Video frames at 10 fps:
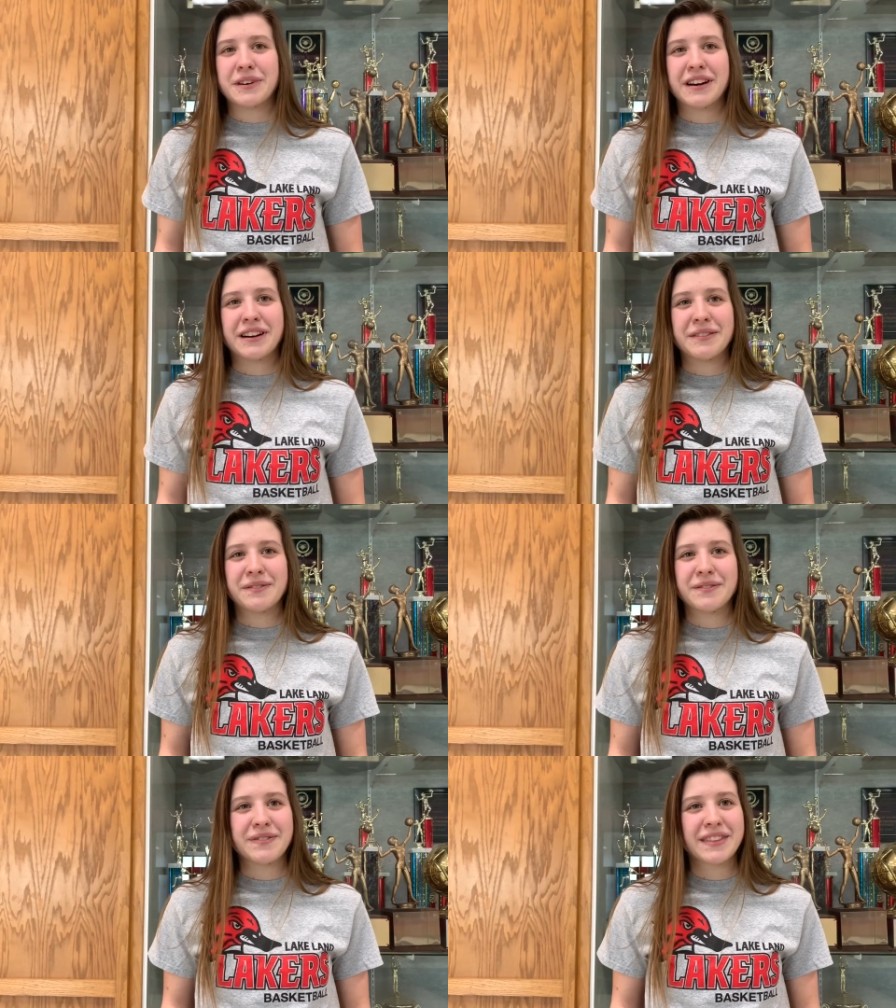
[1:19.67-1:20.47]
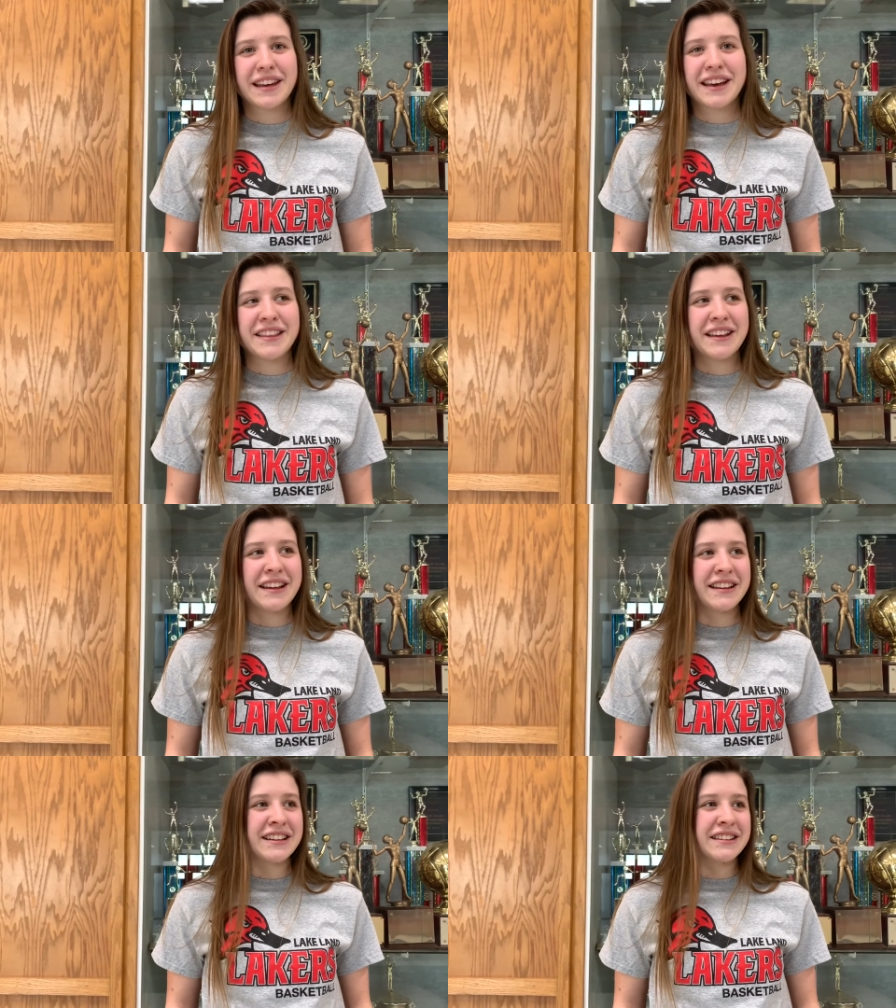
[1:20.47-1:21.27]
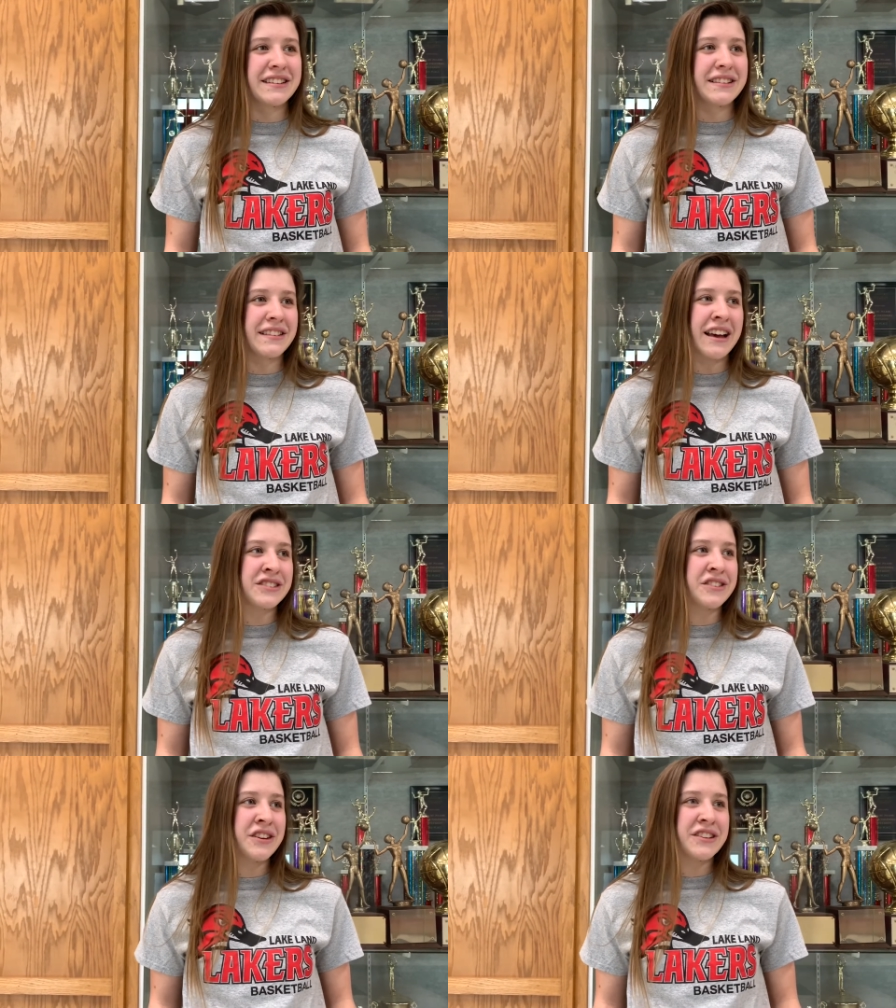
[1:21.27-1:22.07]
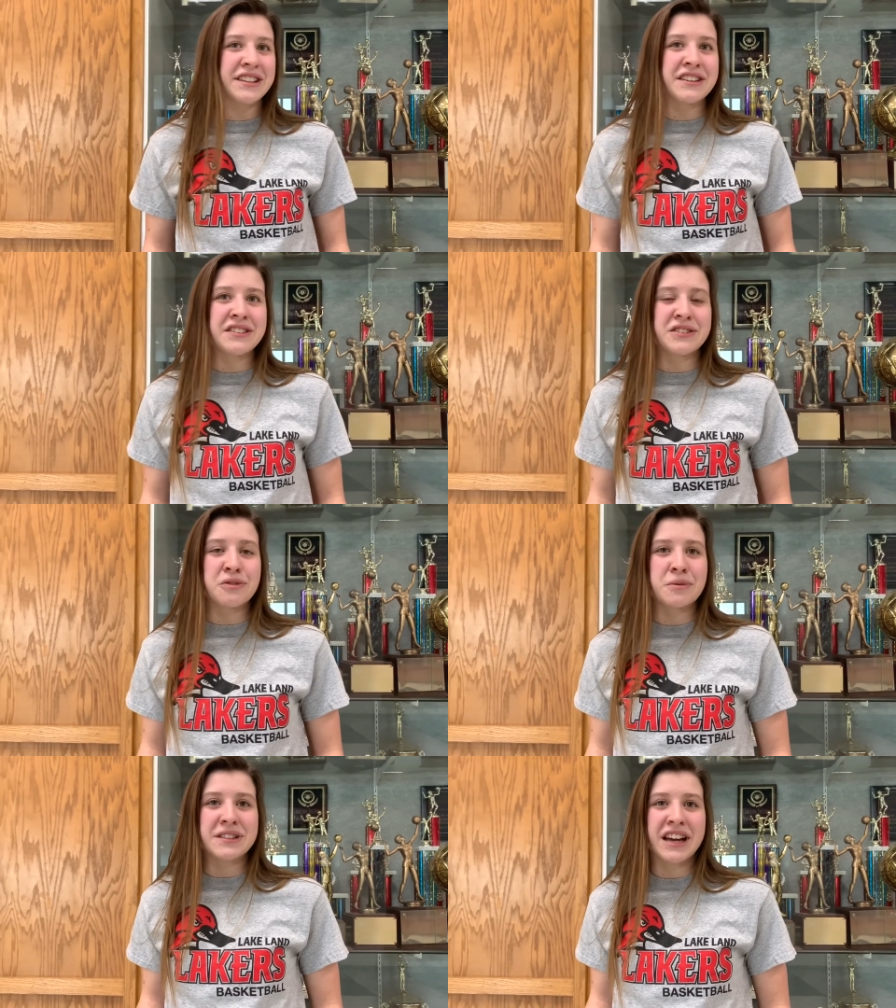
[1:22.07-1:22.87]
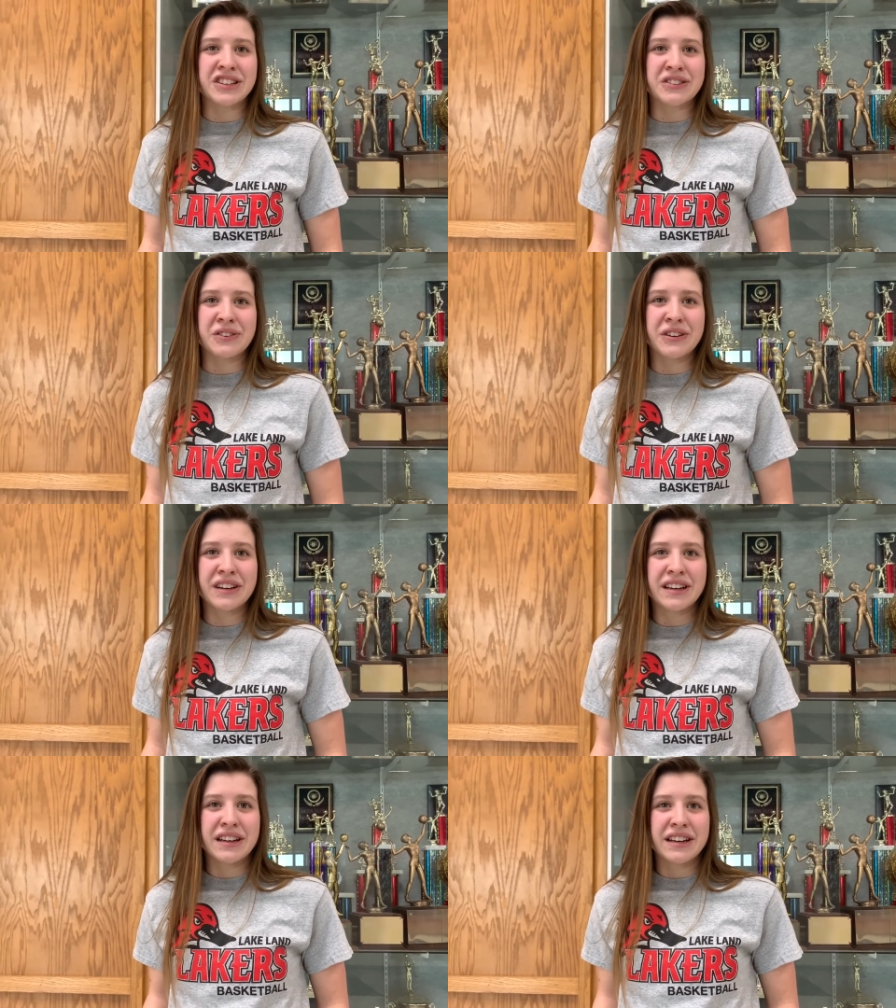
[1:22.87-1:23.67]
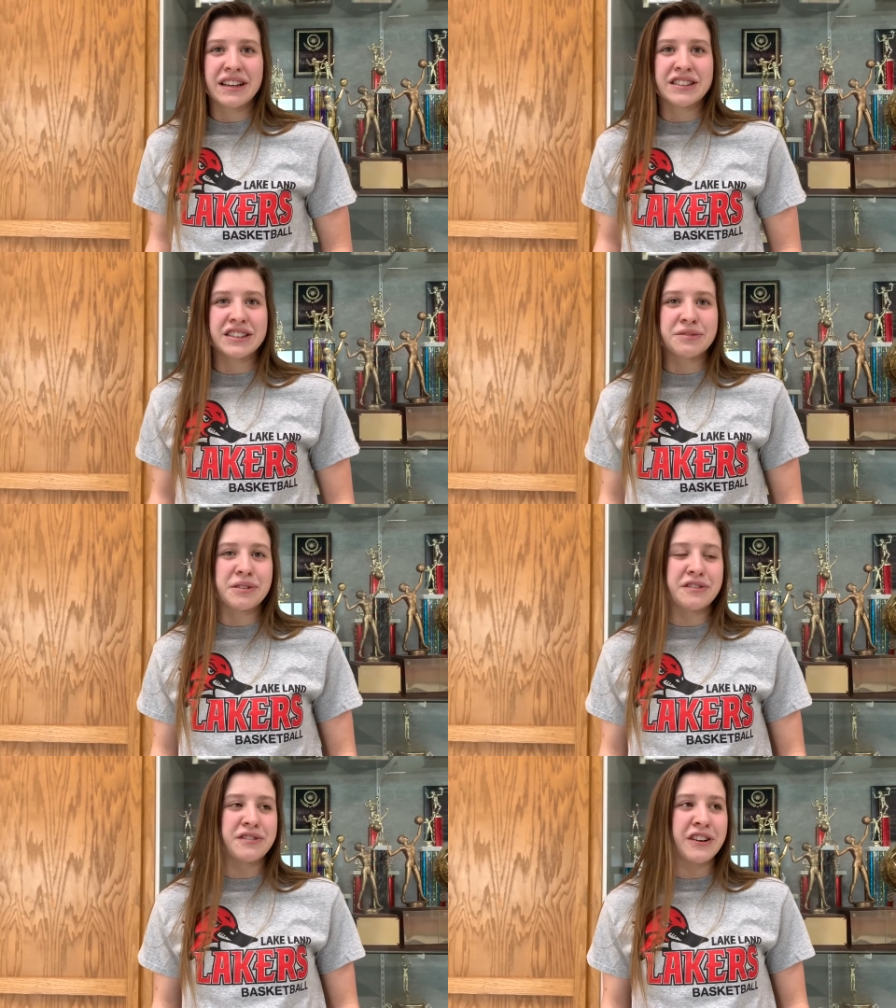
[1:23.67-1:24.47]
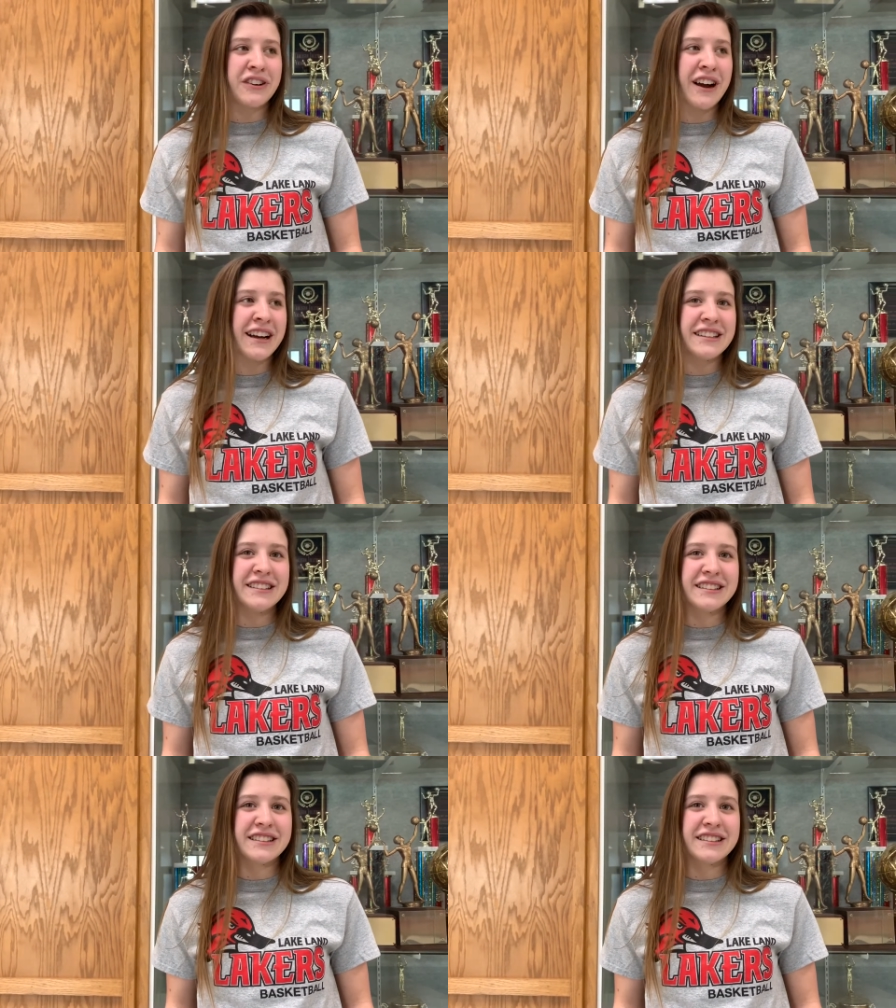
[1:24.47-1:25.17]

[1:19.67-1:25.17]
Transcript: Um, and then this last two years, getting to the super sectional. It's just been a fun ride.